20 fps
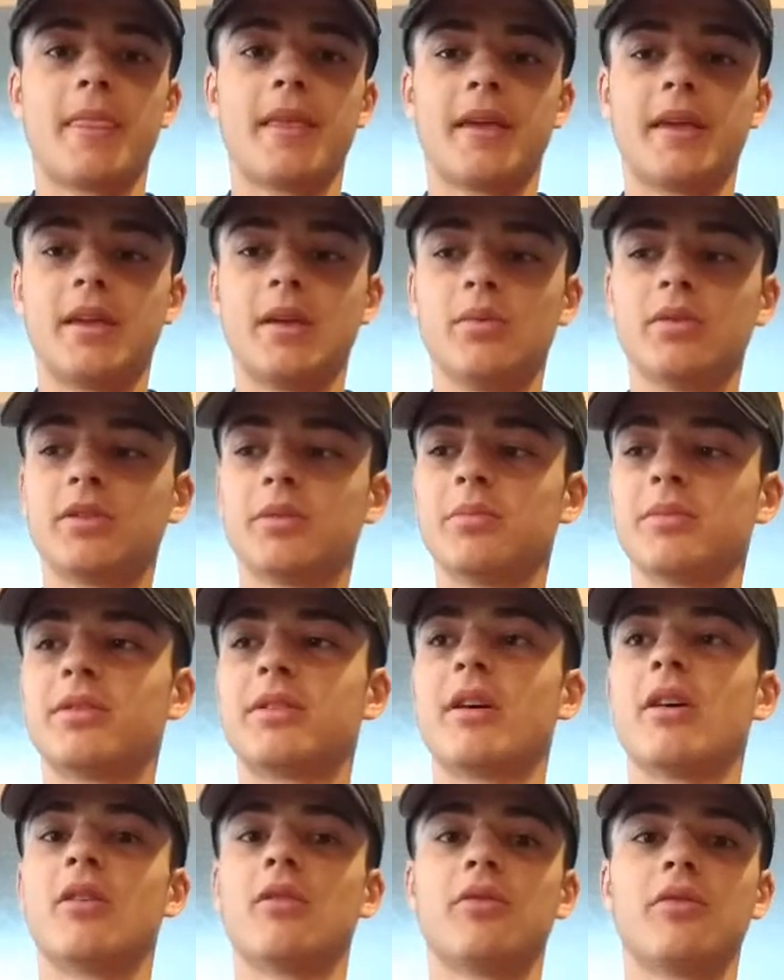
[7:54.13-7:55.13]
he was
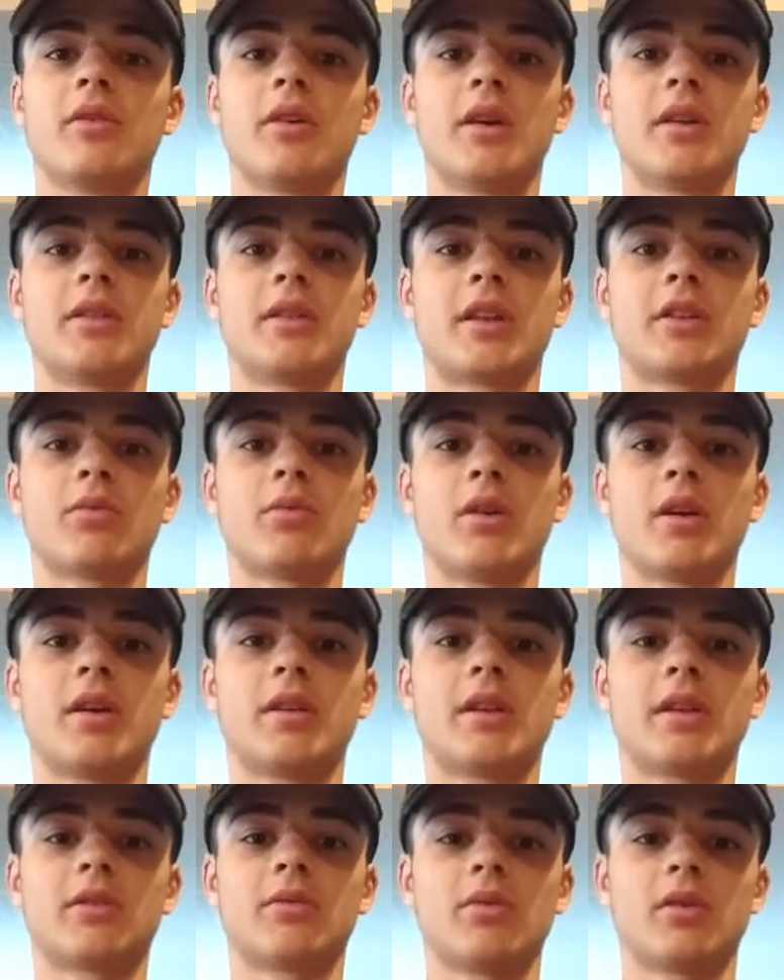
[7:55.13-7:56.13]
himself, and that's
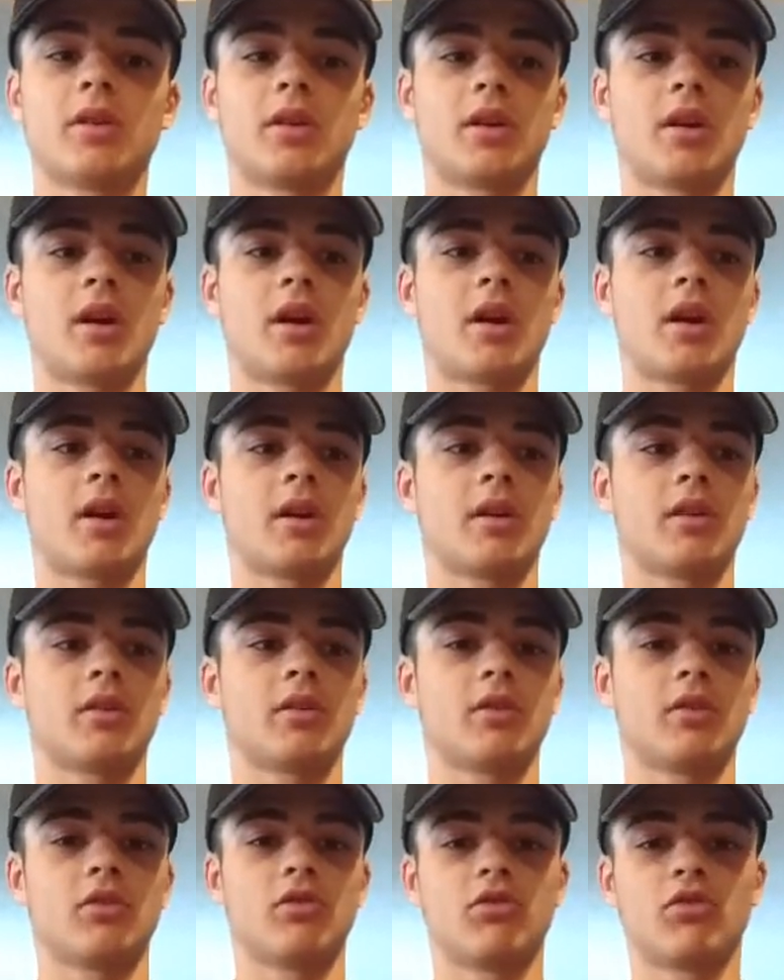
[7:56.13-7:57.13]
what
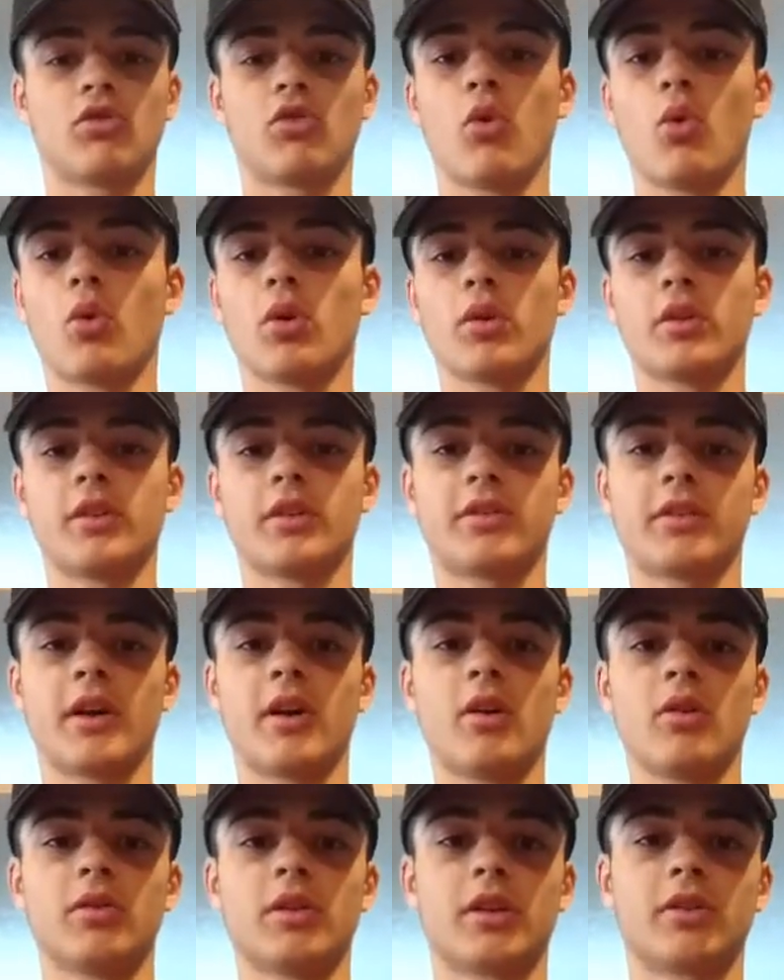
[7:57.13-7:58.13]
tore this out.